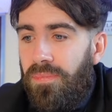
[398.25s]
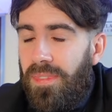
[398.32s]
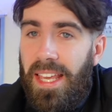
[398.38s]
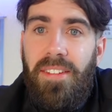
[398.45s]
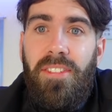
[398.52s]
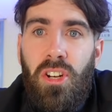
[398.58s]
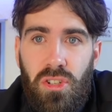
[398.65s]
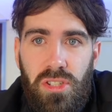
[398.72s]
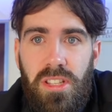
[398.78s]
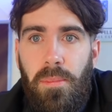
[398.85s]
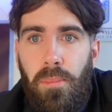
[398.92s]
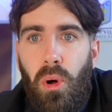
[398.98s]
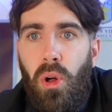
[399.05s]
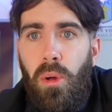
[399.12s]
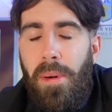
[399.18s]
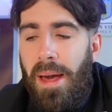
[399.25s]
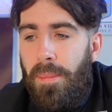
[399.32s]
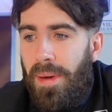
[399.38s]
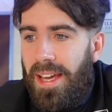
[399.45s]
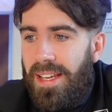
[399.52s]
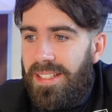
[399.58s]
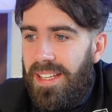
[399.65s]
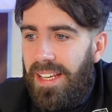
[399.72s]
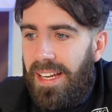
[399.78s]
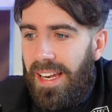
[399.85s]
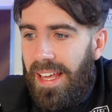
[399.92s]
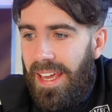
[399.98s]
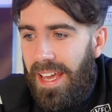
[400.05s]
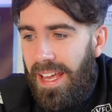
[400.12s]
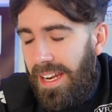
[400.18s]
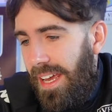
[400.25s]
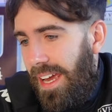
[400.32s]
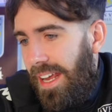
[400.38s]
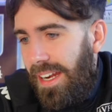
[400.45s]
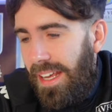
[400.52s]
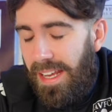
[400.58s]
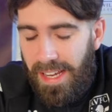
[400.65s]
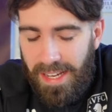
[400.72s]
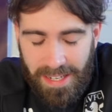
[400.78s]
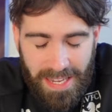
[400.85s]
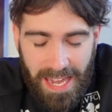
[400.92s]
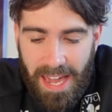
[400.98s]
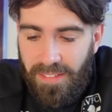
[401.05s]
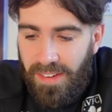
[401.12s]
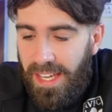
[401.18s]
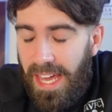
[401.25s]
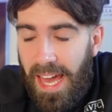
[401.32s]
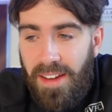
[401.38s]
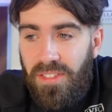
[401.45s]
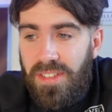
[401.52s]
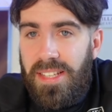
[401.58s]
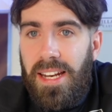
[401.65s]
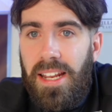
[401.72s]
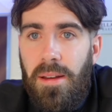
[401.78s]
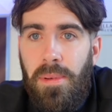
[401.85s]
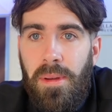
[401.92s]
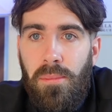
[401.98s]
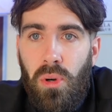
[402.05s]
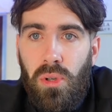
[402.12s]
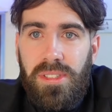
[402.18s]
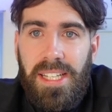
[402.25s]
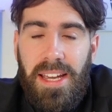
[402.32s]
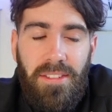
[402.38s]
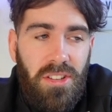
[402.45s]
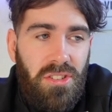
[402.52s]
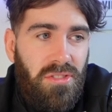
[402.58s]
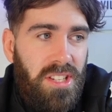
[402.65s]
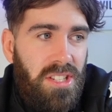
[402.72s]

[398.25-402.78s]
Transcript: giving us the ball back basically, and it gave us a little bit more territory.